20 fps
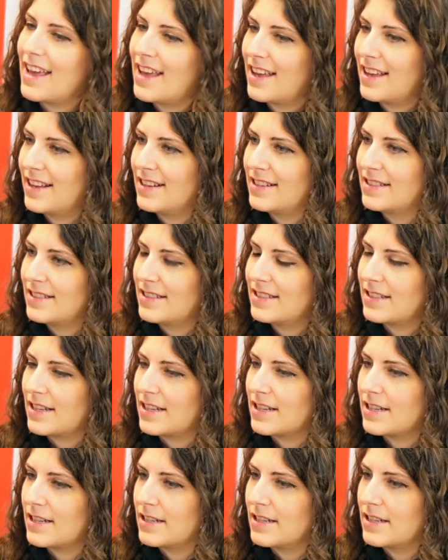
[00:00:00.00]
And
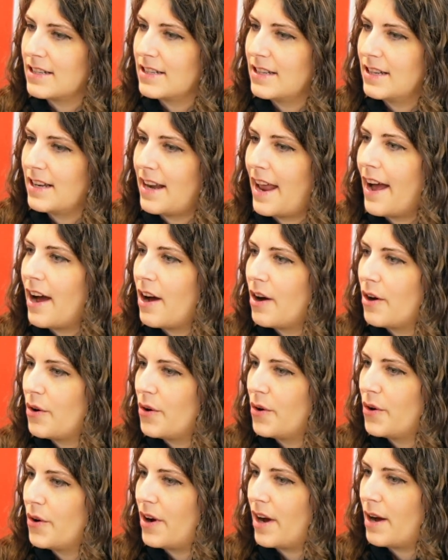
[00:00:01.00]

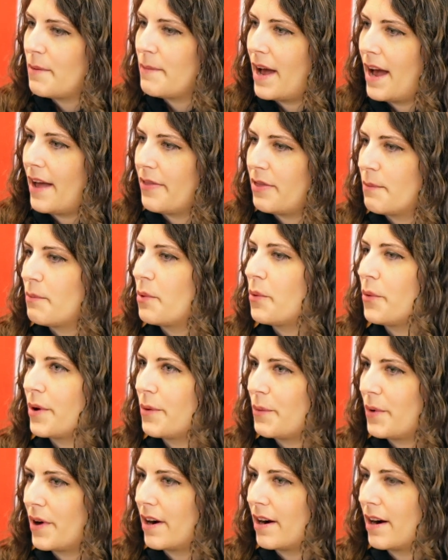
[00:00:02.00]
now I'm at the
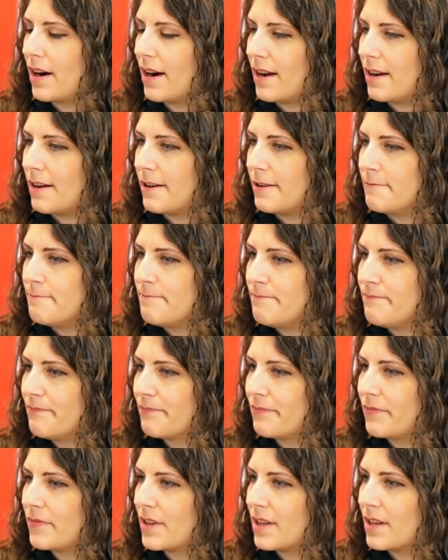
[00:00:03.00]
point where
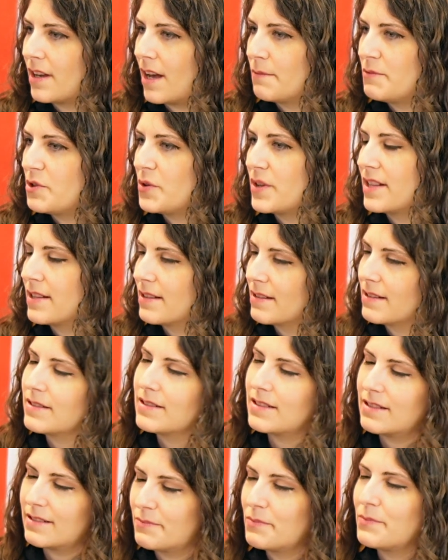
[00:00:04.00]
I'm doing
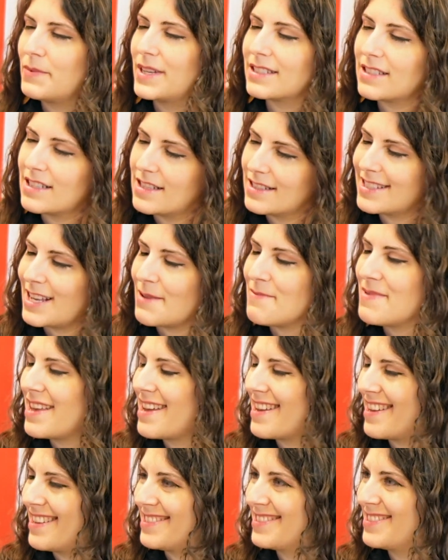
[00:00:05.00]
basically the same
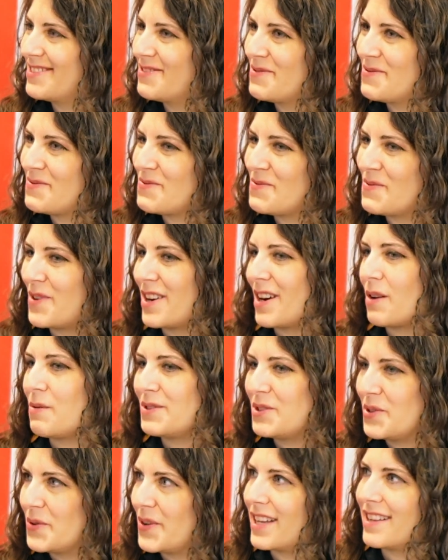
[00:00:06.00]
thing as what I
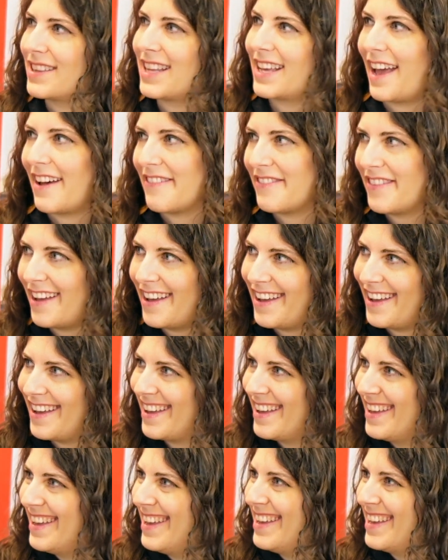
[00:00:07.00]
was doing at the
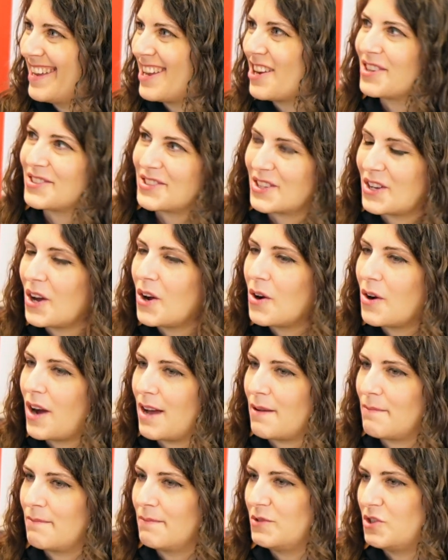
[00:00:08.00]
cafe years ago.
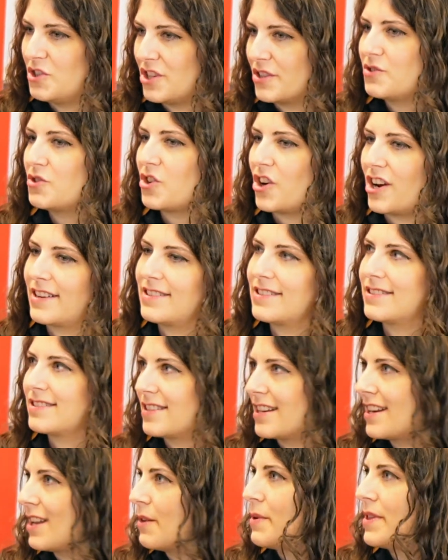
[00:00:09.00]
I'm just trying to
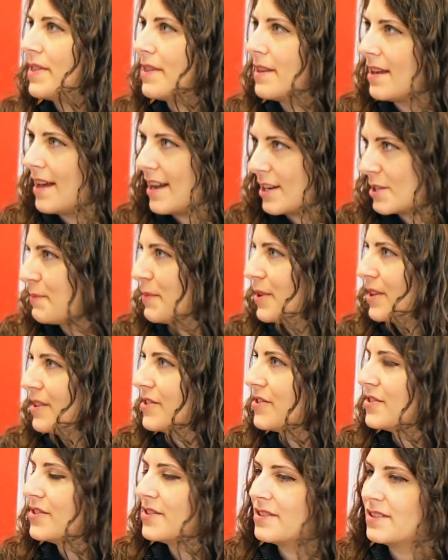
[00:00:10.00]
study with the
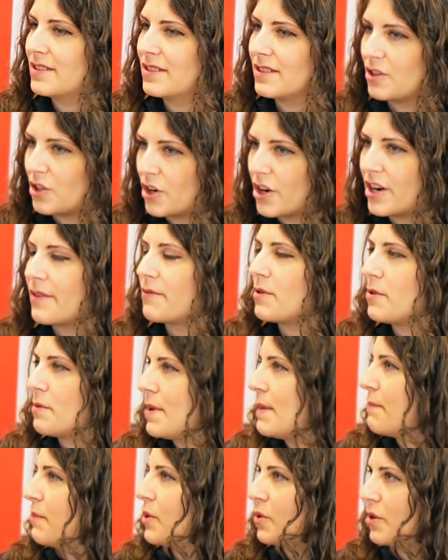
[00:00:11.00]
experts, learning from
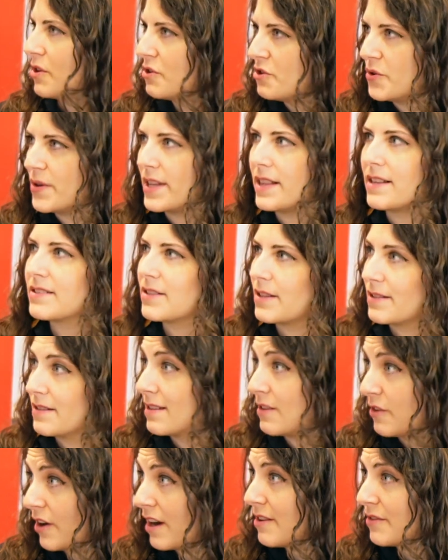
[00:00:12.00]
the people who are doing this
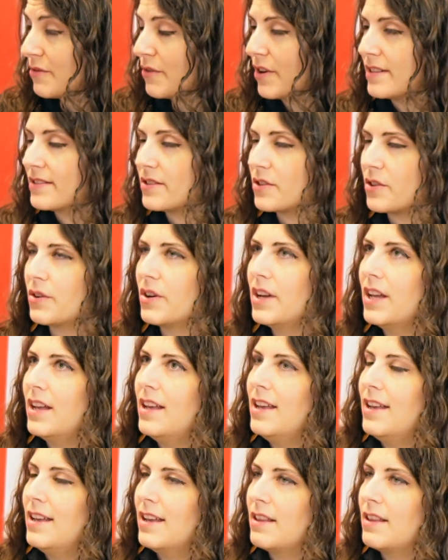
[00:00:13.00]
on the ground, right? So